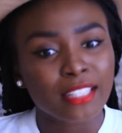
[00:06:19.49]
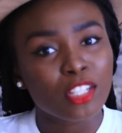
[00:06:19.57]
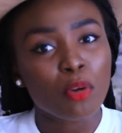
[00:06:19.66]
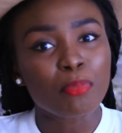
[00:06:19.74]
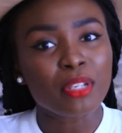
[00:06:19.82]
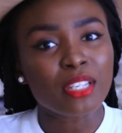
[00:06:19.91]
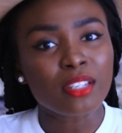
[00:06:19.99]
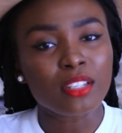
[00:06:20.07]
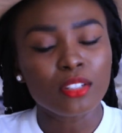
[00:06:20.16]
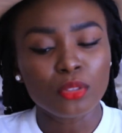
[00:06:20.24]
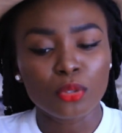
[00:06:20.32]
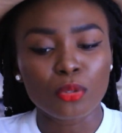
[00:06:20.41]
There will
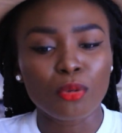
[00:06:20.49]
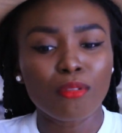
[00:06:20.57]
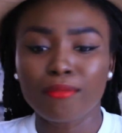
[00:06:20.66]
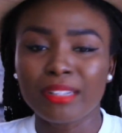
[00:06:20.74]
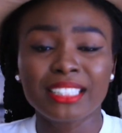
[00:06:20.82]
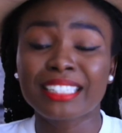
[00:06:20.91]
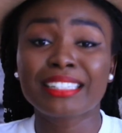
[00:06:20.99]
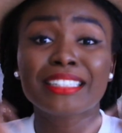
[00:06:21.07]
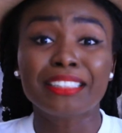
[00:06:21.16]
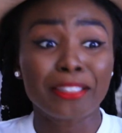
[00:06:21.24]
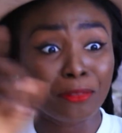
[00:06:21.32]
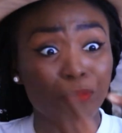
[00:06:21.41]
be, you know, basically